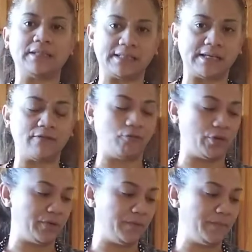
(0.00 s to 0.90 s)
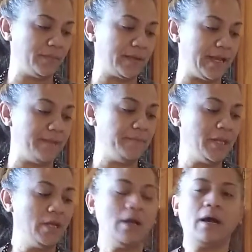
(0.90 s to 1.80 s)
does it for you, okay?
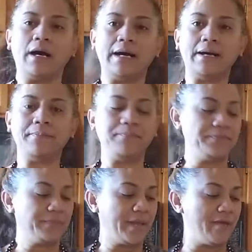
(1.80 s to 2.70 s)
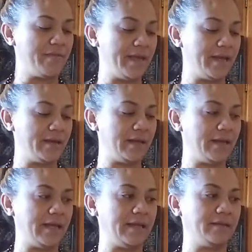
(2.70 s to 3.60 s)
And then
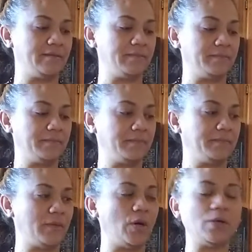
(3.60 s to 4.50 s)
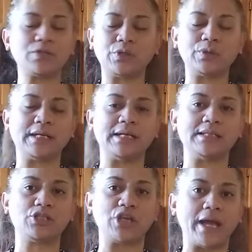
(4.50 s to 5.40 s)
it also
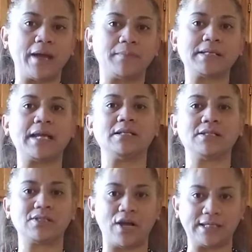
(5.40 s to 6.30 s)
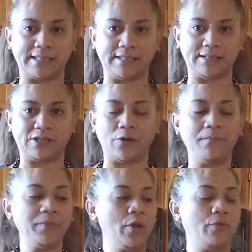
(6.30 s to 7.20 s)
does jams and sauces.
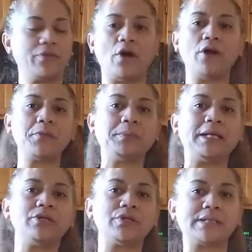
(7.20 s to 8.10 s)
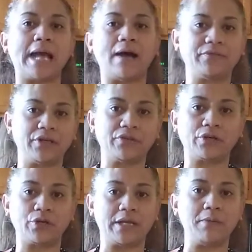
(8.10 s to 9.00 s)
So with all the blenders out there, the
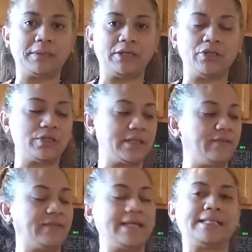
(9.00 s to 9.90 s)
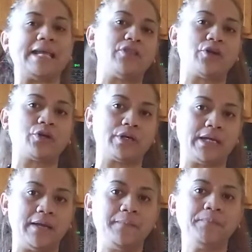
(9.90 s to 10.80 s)
cooking blenders, if they say they're
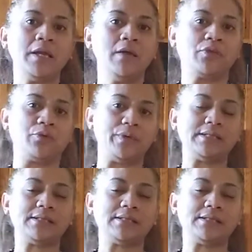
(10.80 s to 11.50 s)
cooking, the